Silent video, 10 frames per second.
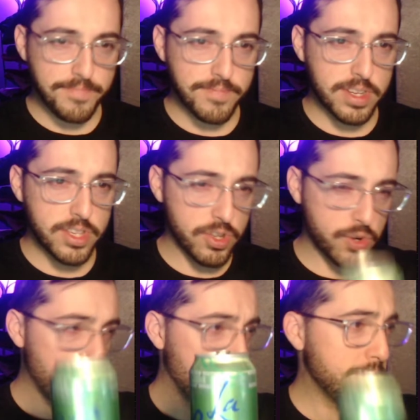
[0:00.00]
It's a
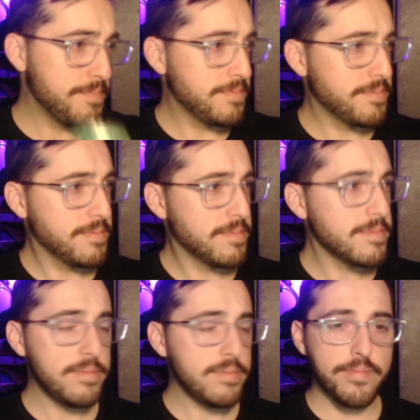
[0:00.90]
LaCroix.
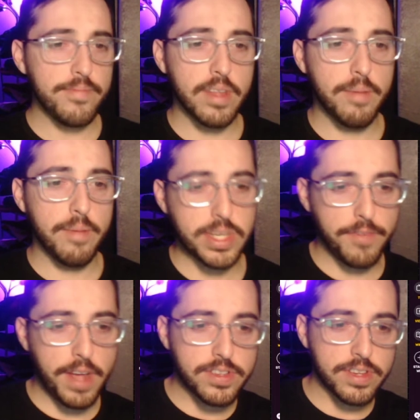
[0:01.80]
Because I'm
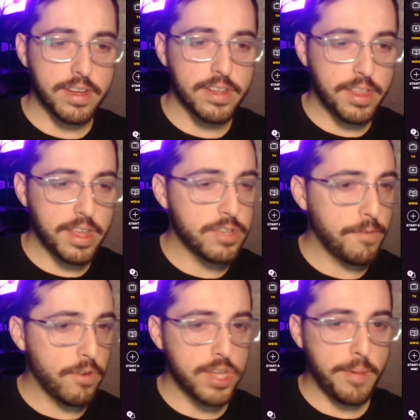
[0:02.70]
fancy. I think it's the
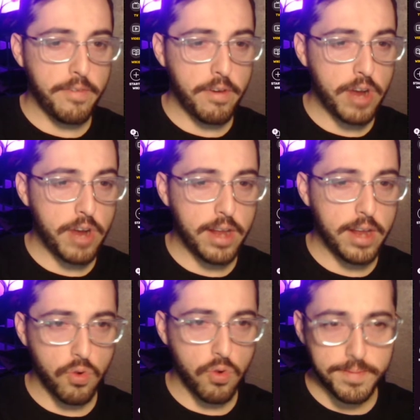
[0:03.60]
first time I've ever had a
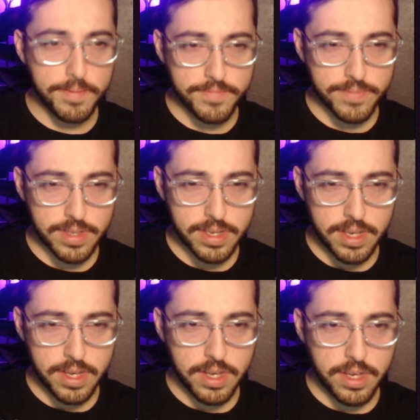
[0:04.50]
LaCroix.
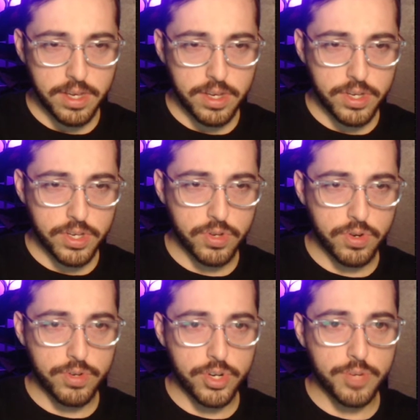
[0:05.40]
So
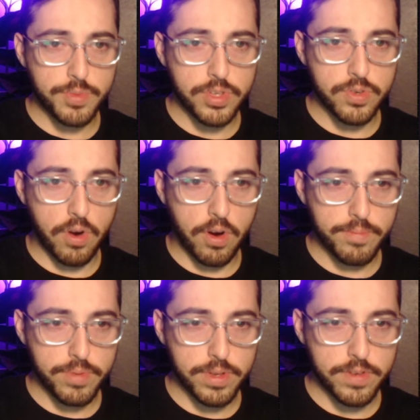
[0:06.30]
don't judge me too
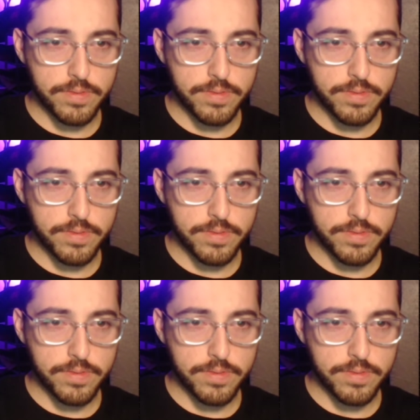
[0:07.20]
hard, please.